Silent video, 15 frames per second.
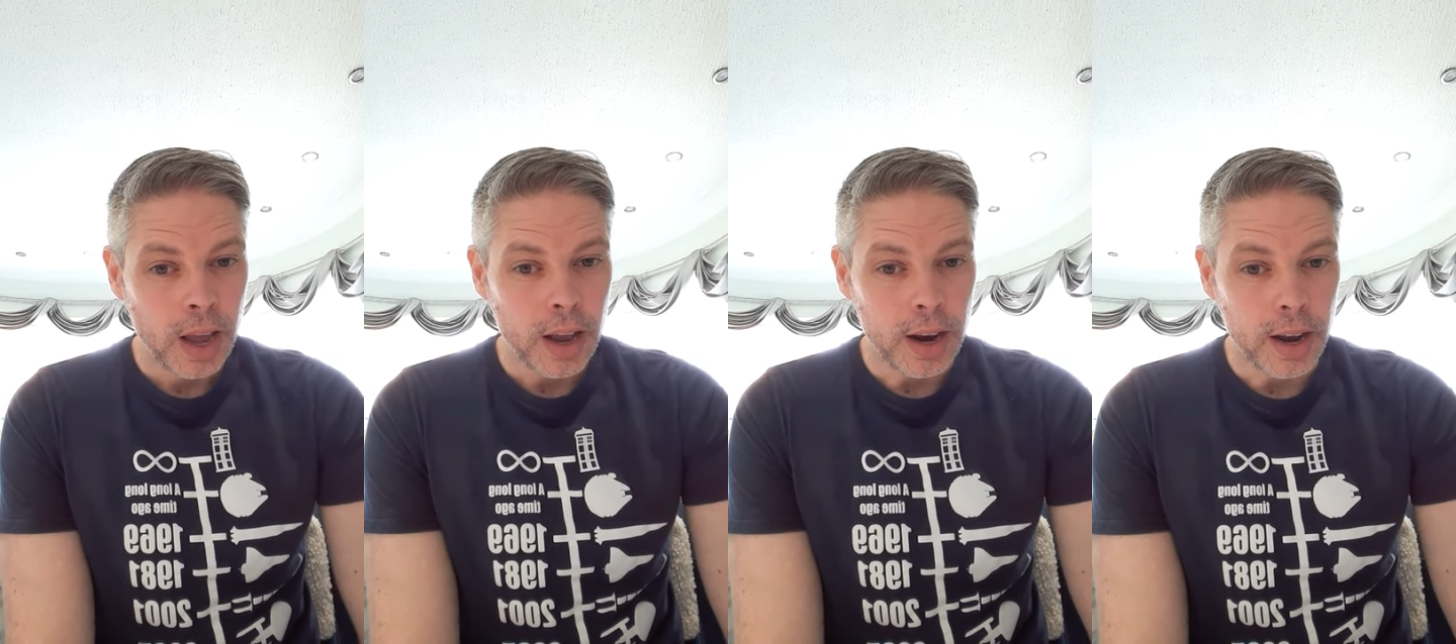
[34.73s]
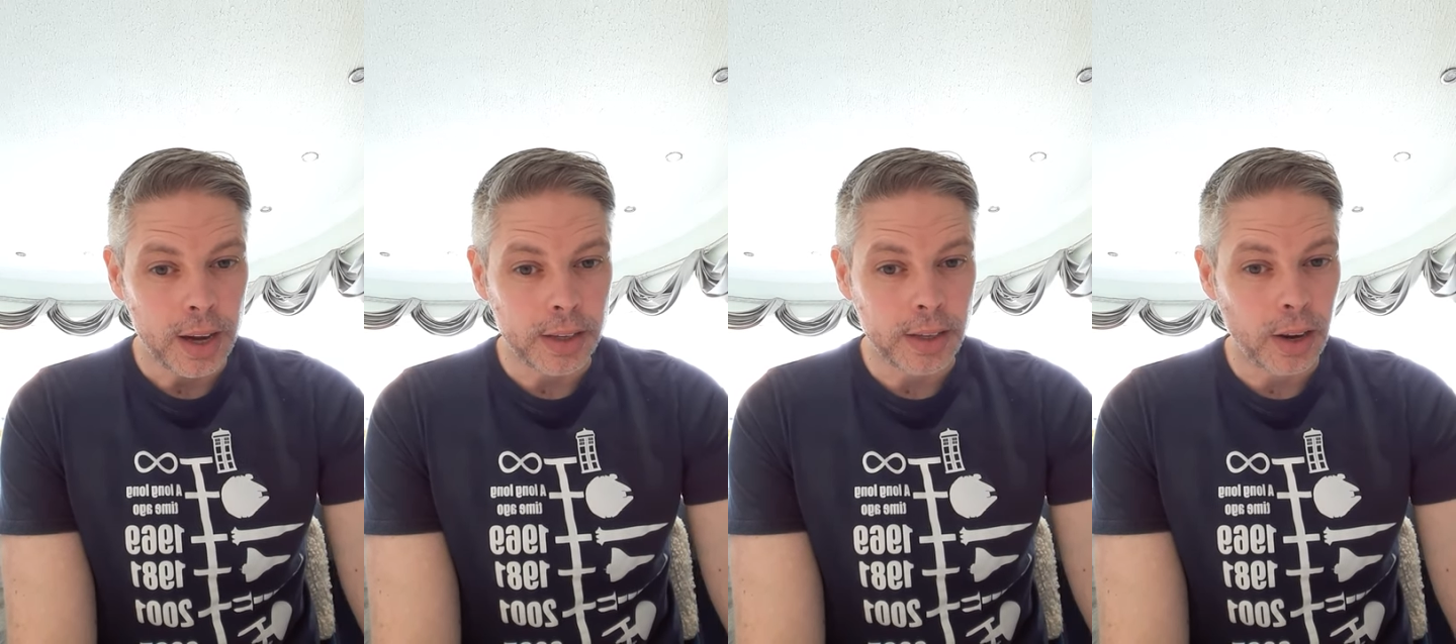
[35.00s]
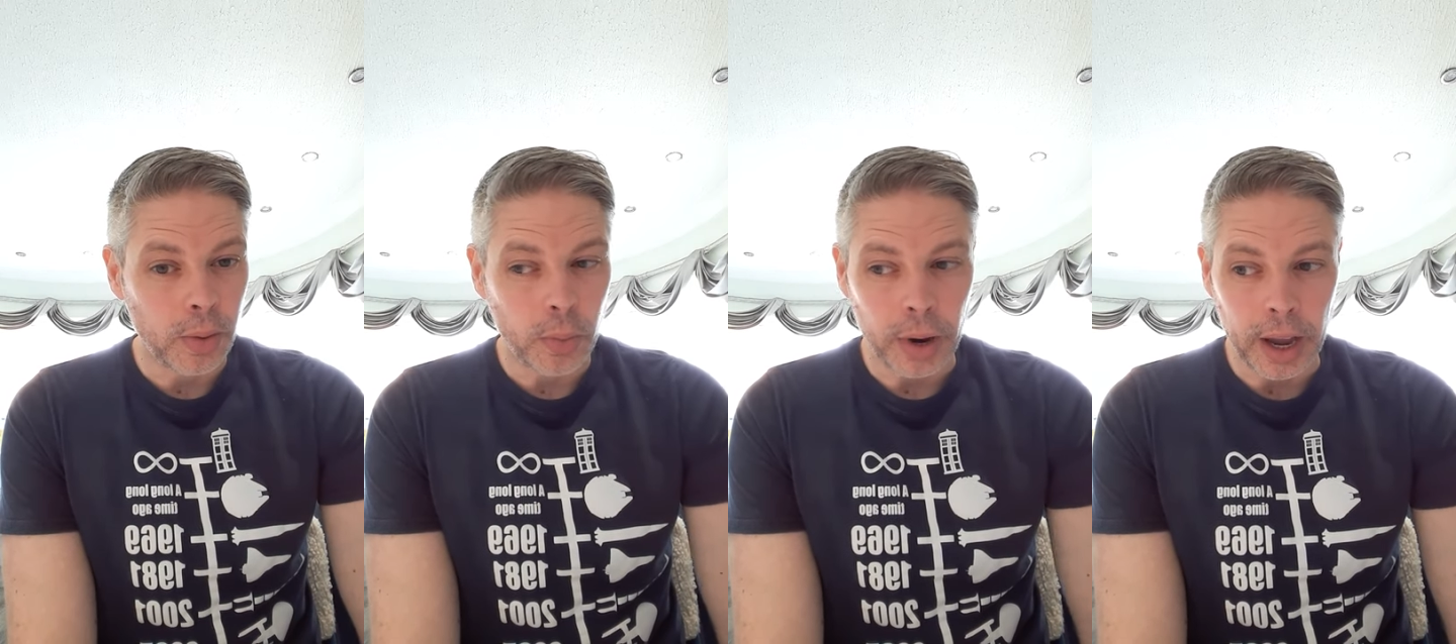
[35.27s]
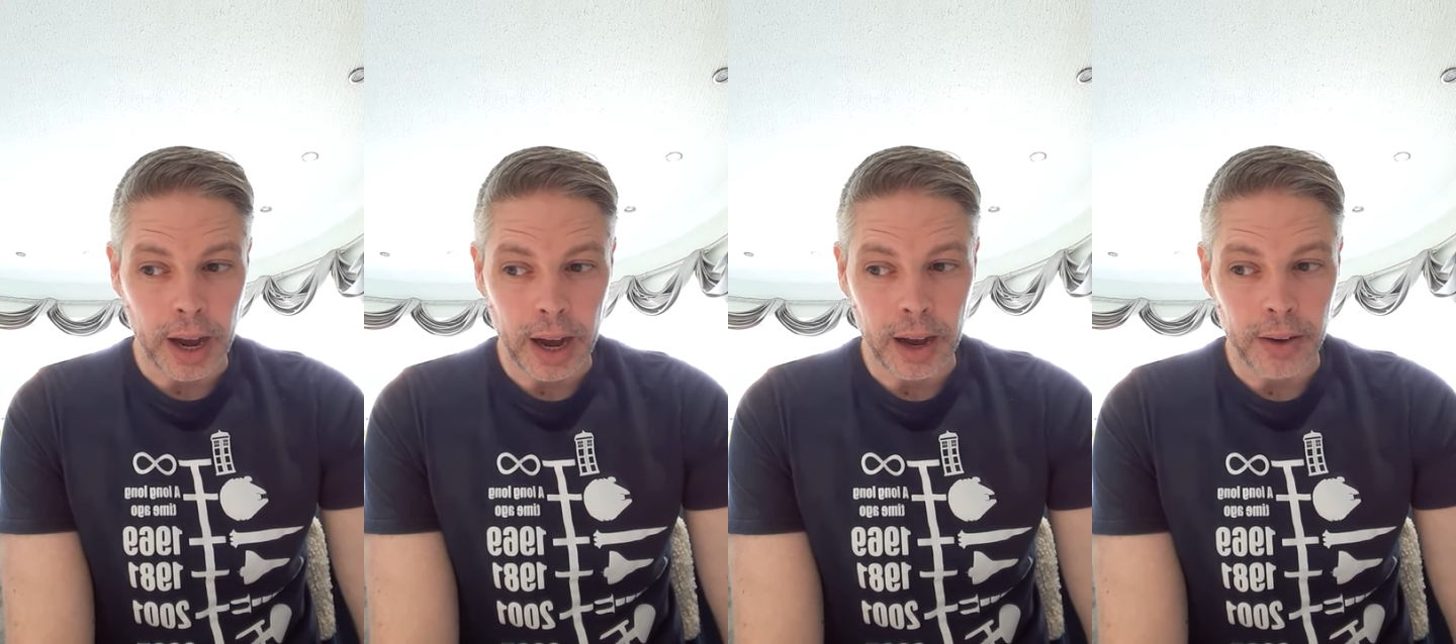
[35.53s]
Next up, we
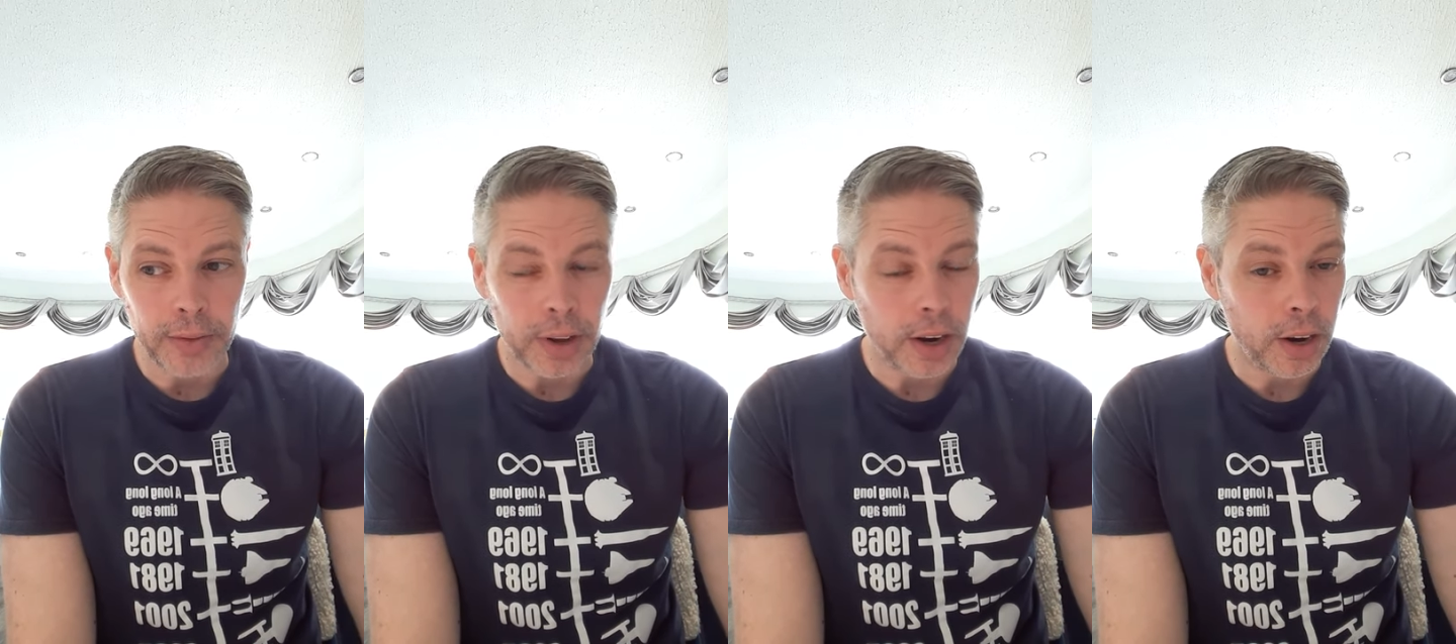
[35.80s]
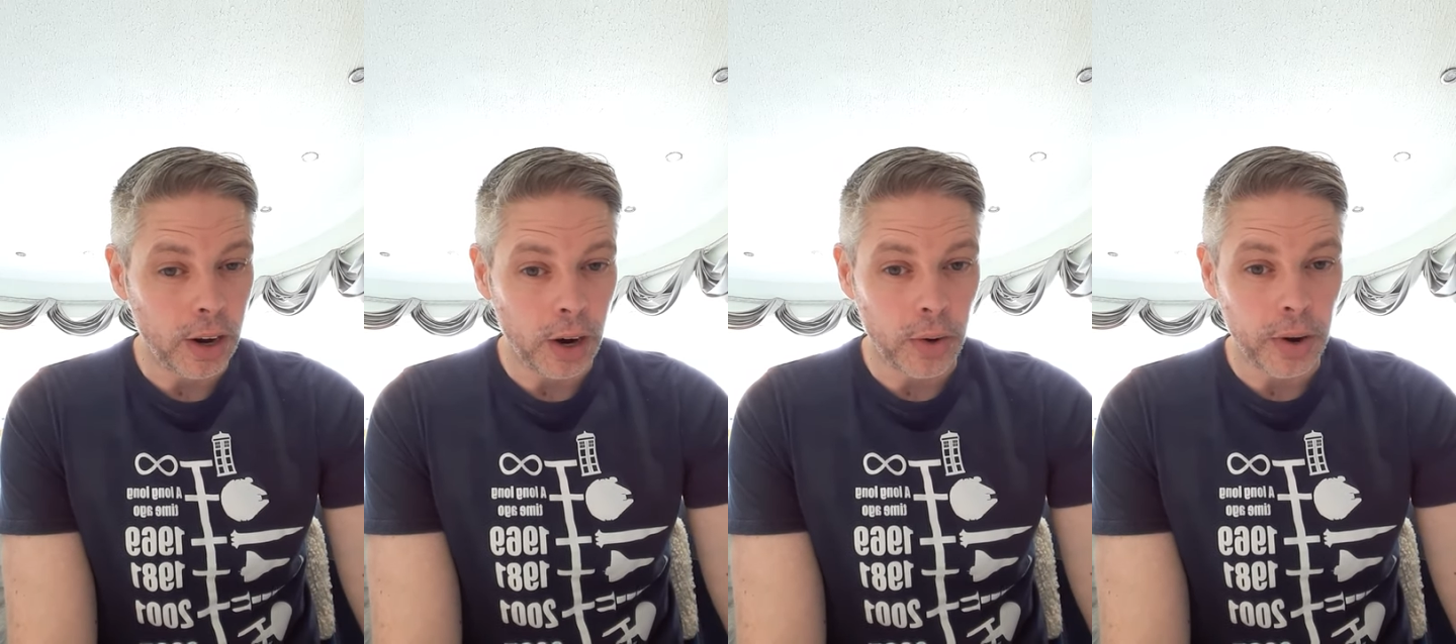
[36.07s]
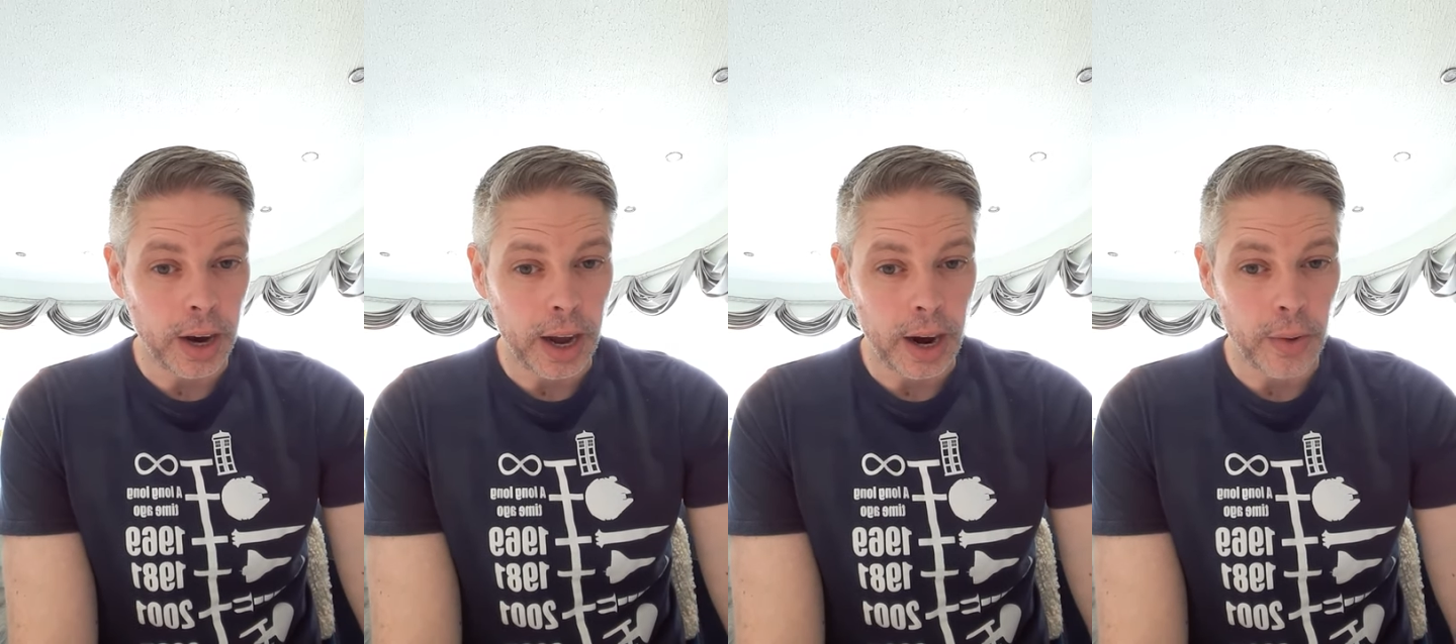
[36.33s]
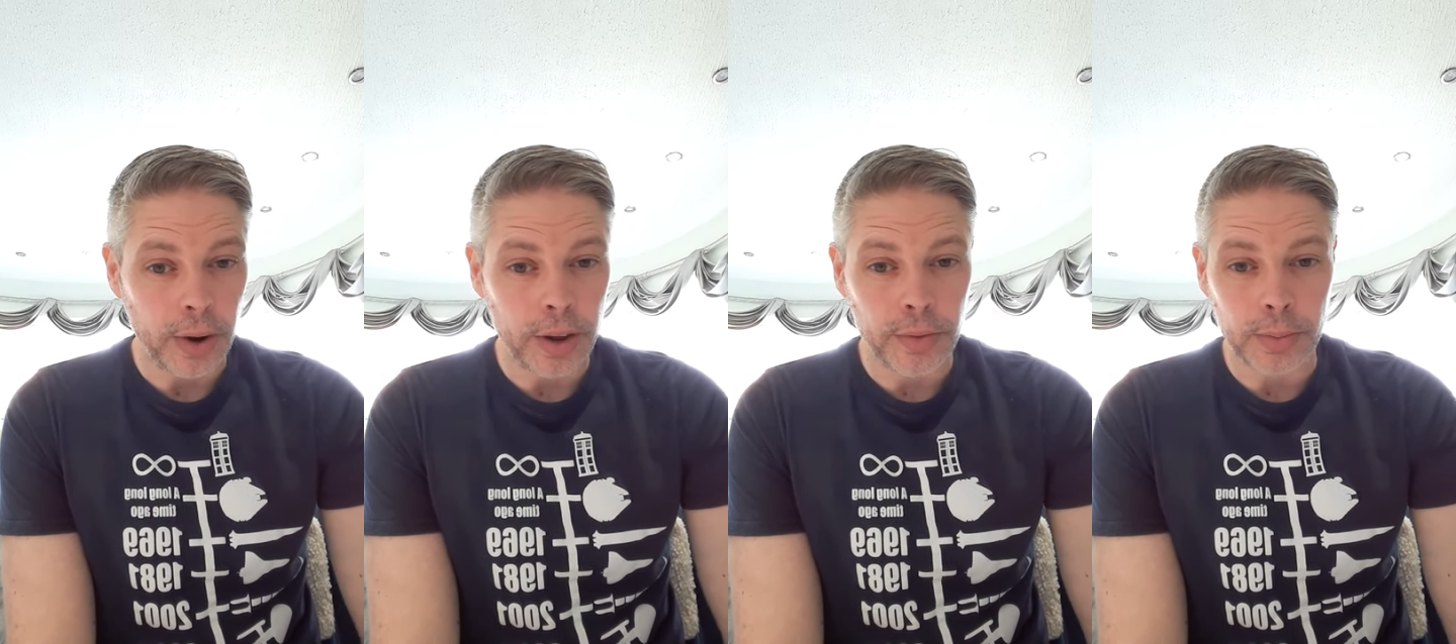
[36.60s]
have Noah and
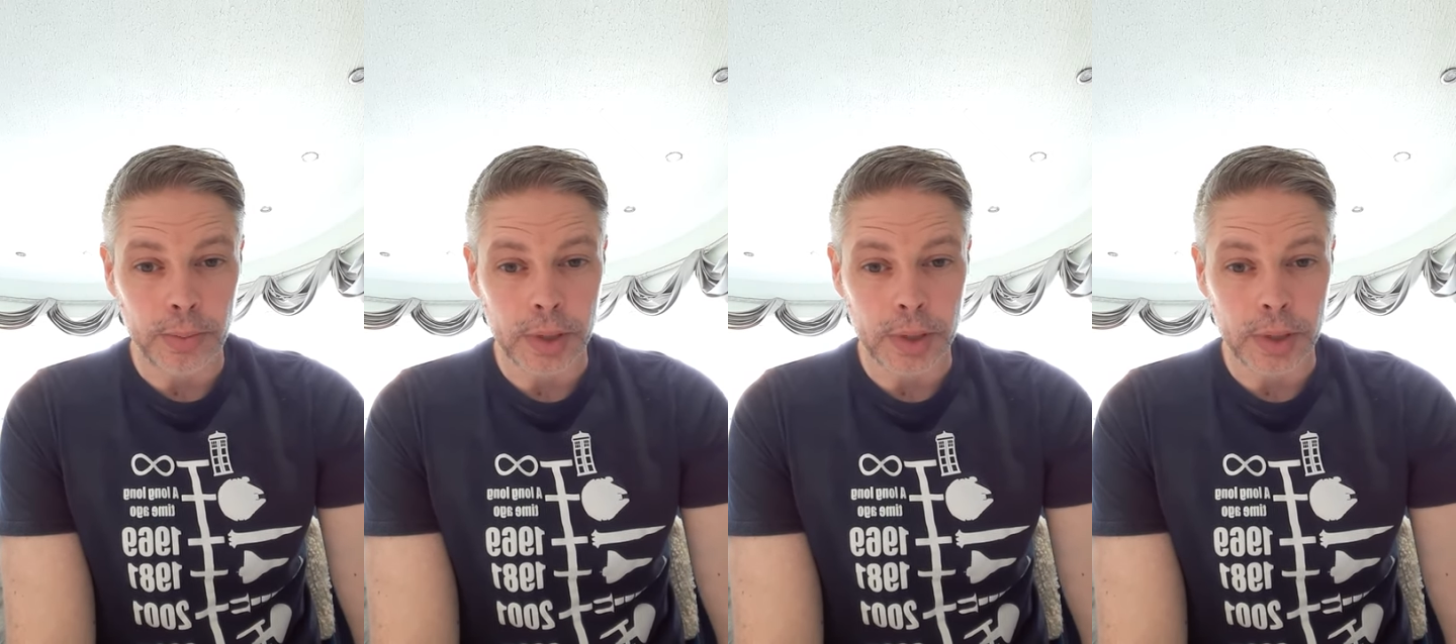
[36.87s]
Harry from